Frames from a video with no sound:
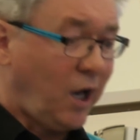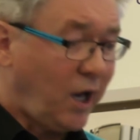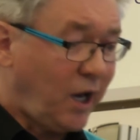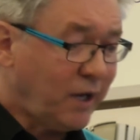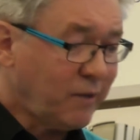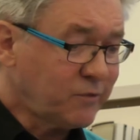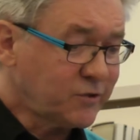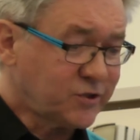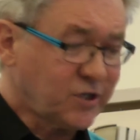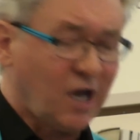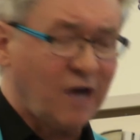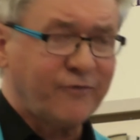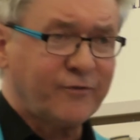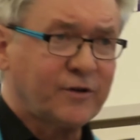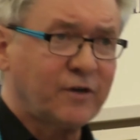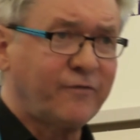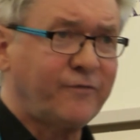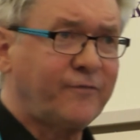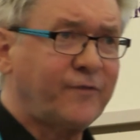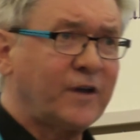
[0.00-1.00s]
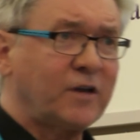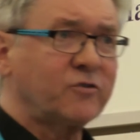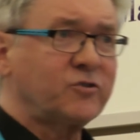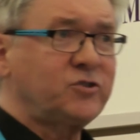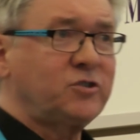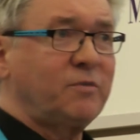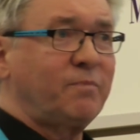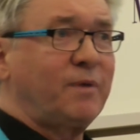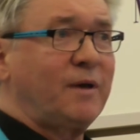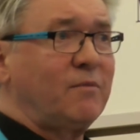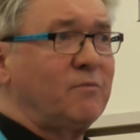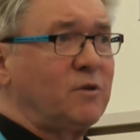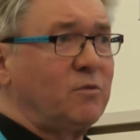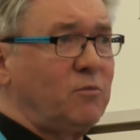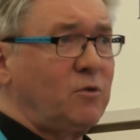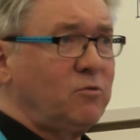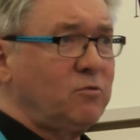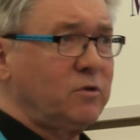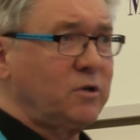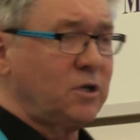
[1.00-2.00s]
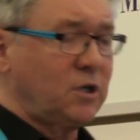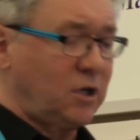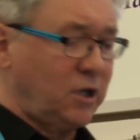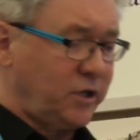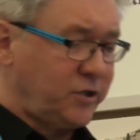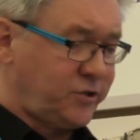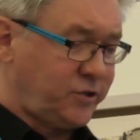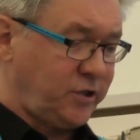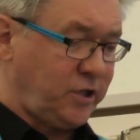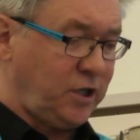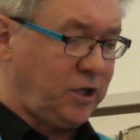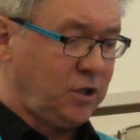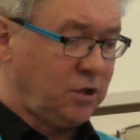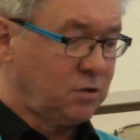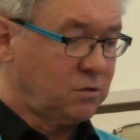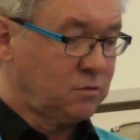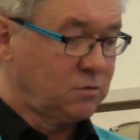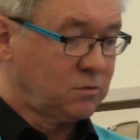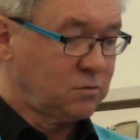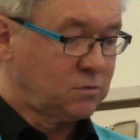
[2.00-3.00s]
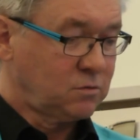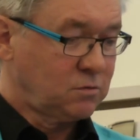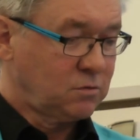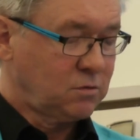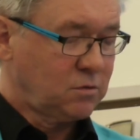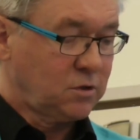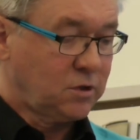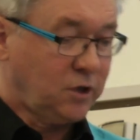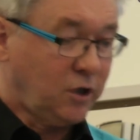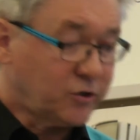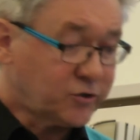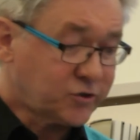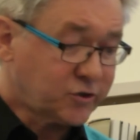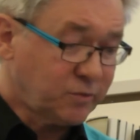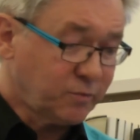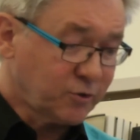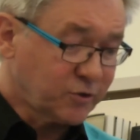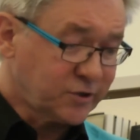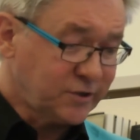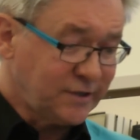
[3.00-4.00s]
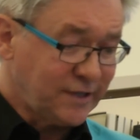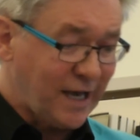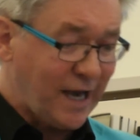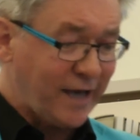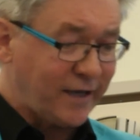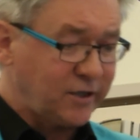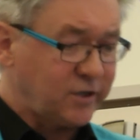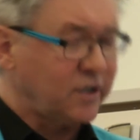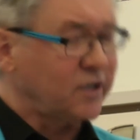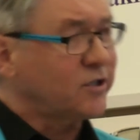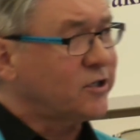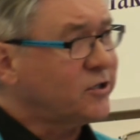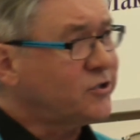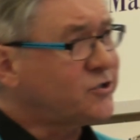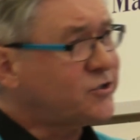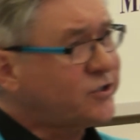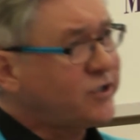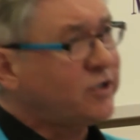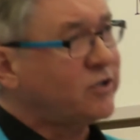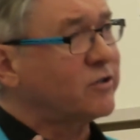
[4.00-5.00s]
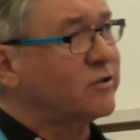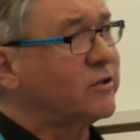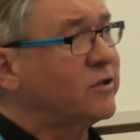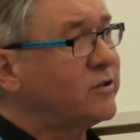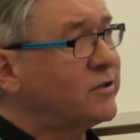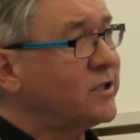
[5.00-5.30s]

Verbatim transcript: I was offered a fellowship at Memorial, I said. Customers nodded and considered